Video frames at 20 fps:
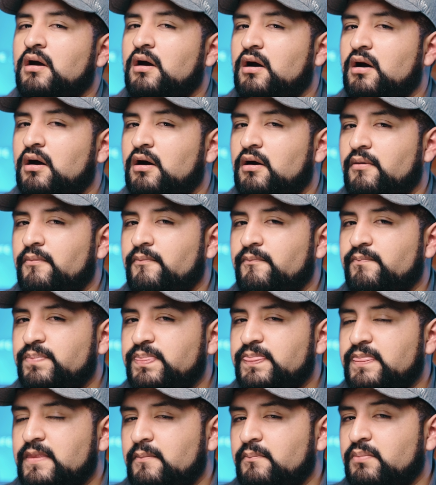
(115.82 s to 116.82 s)

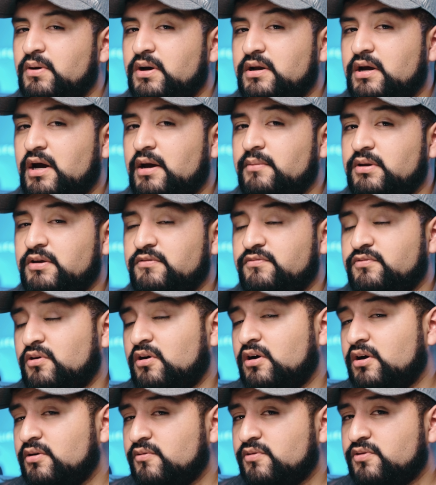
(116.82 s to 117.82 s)
But I mean, for
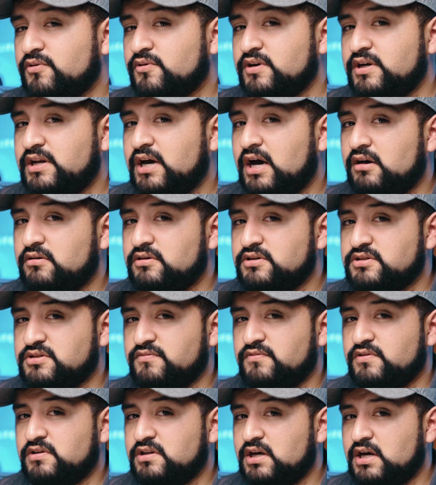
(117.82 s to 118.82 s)
$130
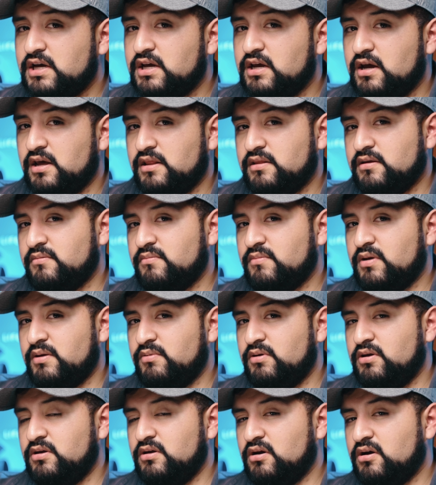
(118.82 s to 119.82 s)
of a light and then
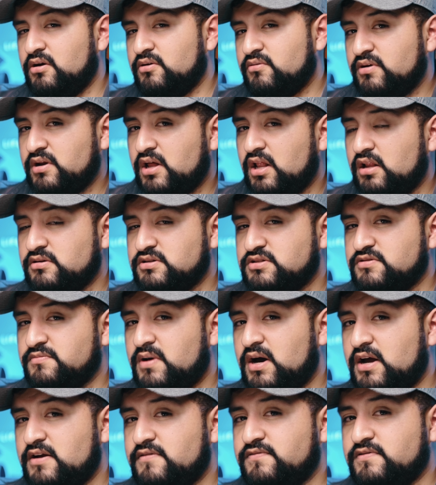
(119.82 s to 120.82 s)
maybe $100
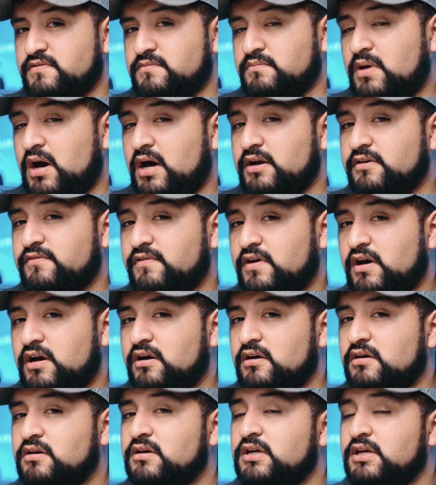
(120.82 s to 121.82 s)
of
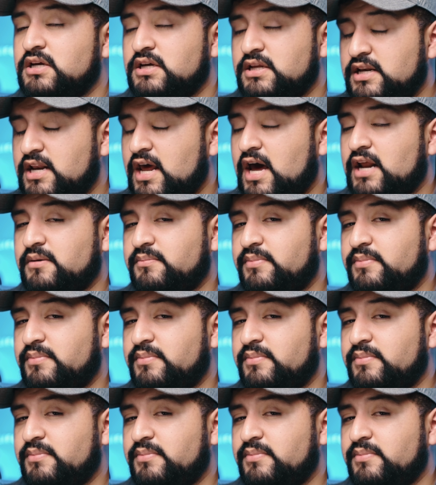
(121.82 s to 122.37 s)
modifier, not a